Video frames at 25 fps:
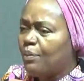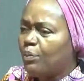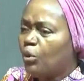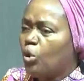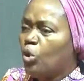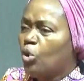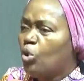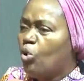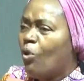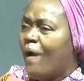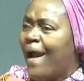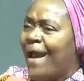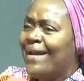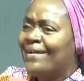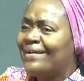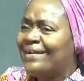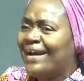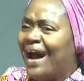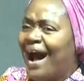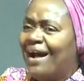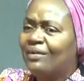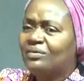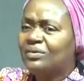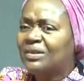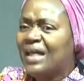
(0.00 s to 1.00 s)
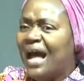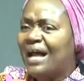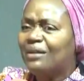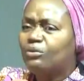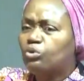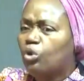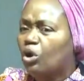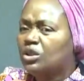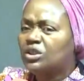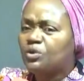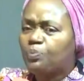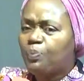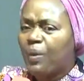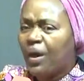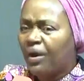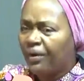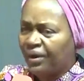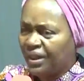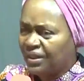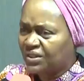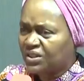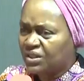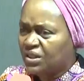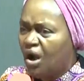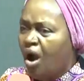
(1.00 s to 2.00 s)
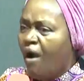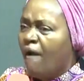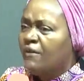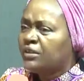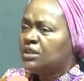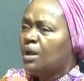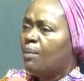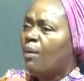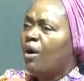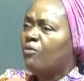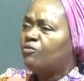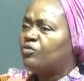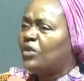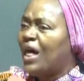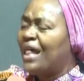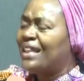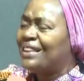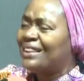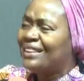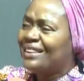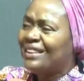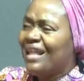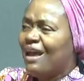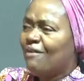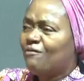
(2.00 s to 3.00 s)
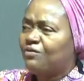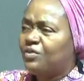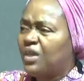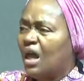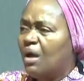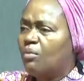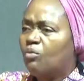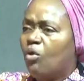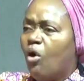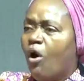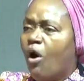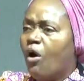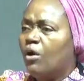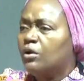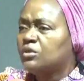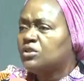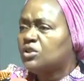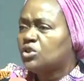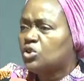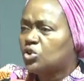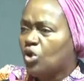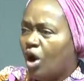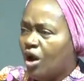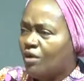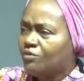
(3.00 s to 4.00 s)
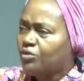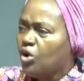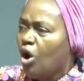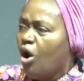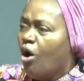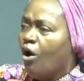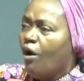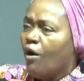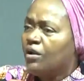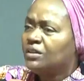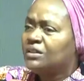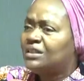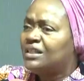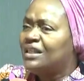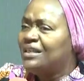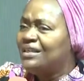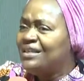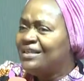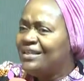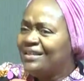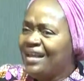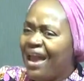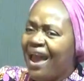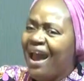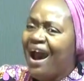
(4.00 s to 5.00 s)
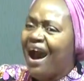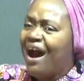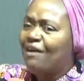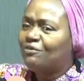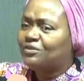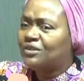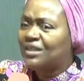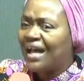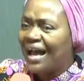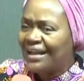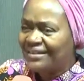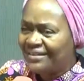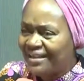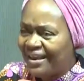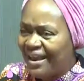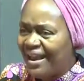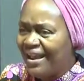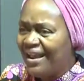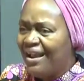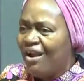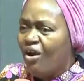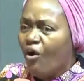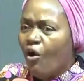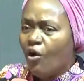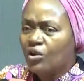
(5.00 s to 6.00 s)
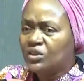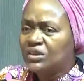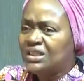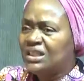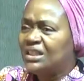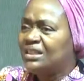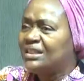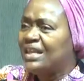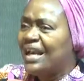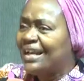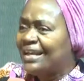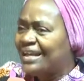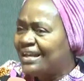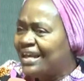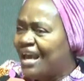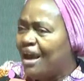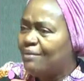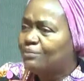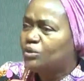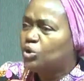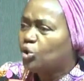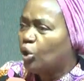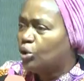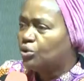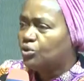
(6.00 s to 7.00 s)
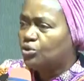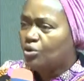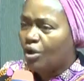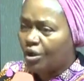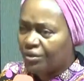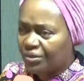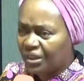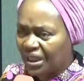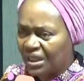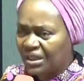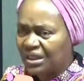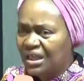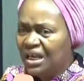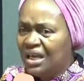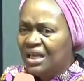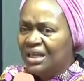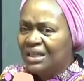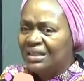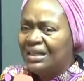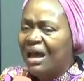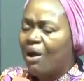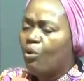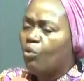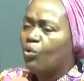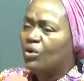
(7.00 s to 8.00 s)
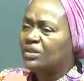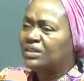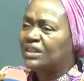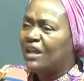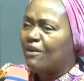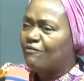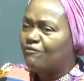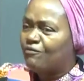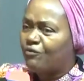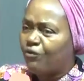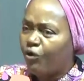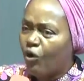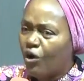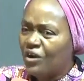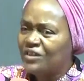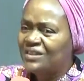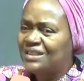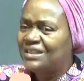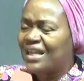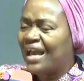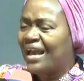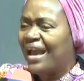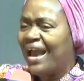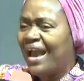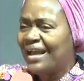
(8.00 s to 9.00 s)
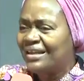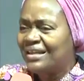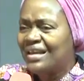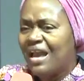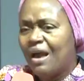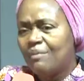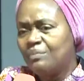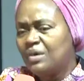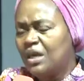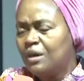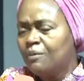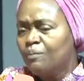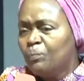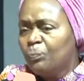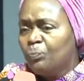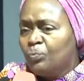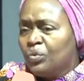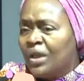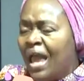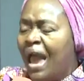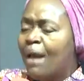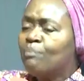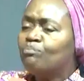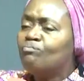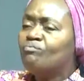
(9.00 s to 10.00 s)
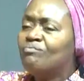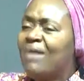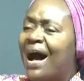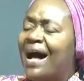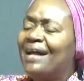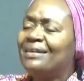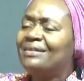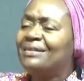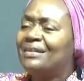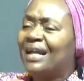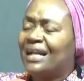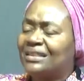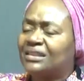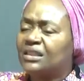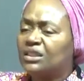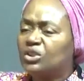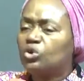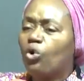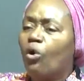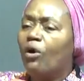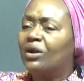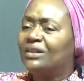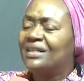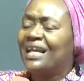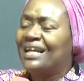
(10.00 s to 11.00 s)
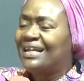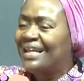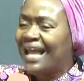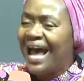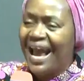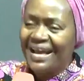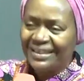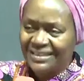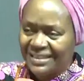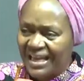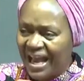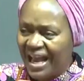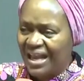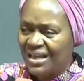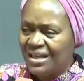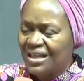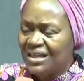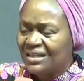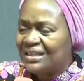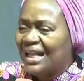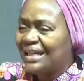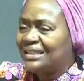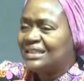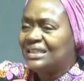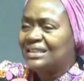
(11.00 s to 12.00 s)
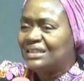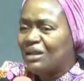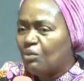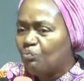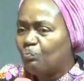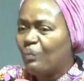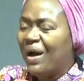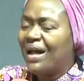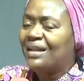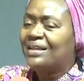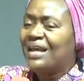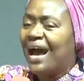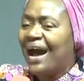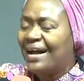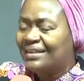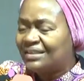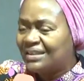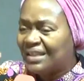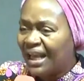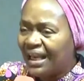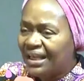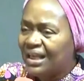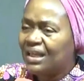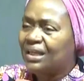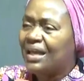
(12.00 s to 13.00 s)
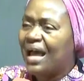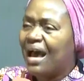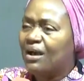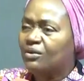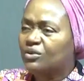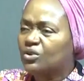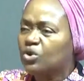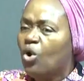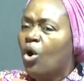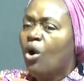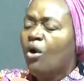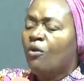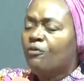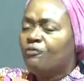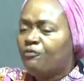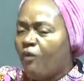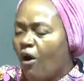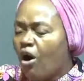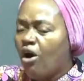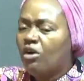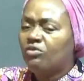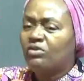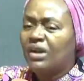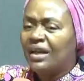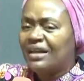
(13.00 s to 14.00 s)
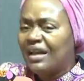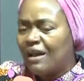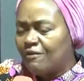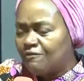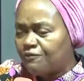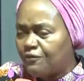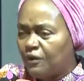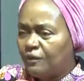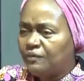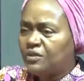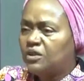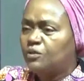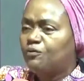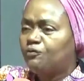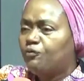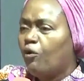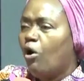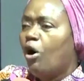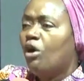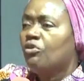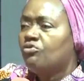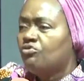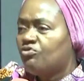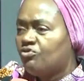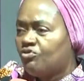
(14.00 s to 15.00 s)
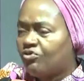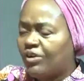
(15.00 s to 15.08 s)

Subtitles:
many people who encounter those spirits. Some of them left them unsolved until year after year, until they came to nothing. That was a voice they heard. Hear me. A man that is called Elijah, that is a man that had taken out 450